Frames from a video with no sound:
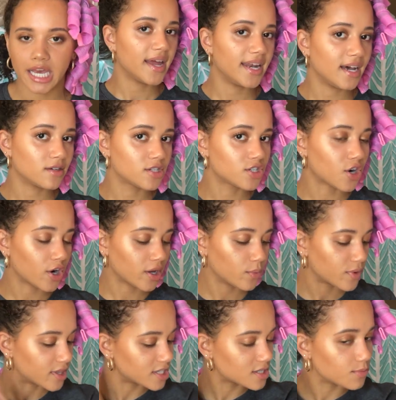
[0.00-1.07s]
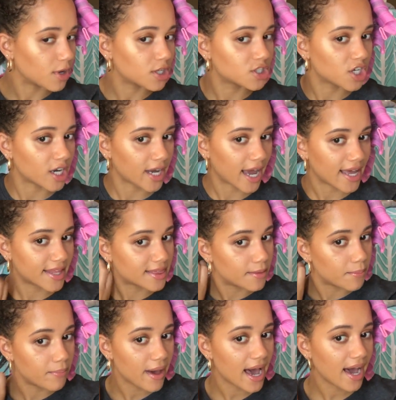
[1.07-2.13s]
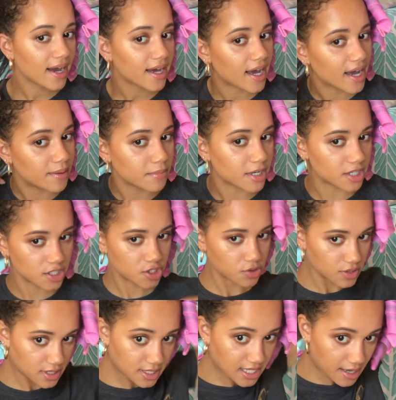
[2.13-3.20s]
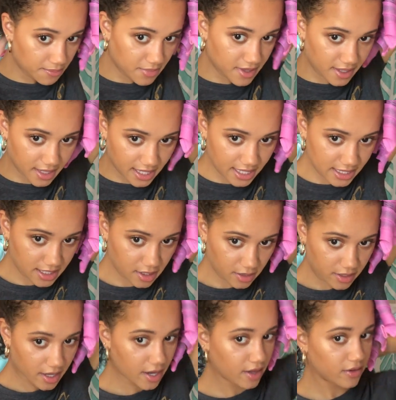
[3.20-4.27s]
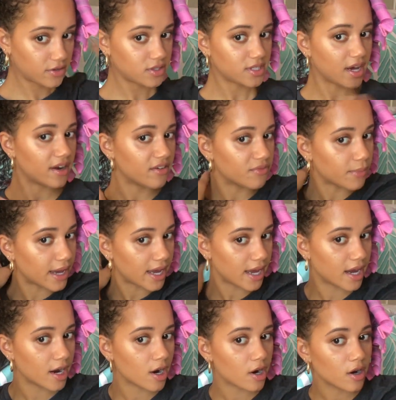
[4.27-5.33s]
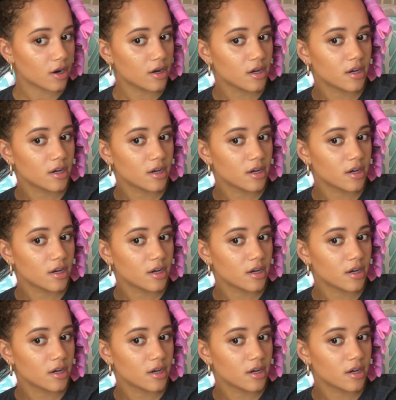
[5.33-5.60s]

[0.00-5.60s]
And now starting with a small chunk at the back, I'm gonna do the same thing that I did on the other side of my hair.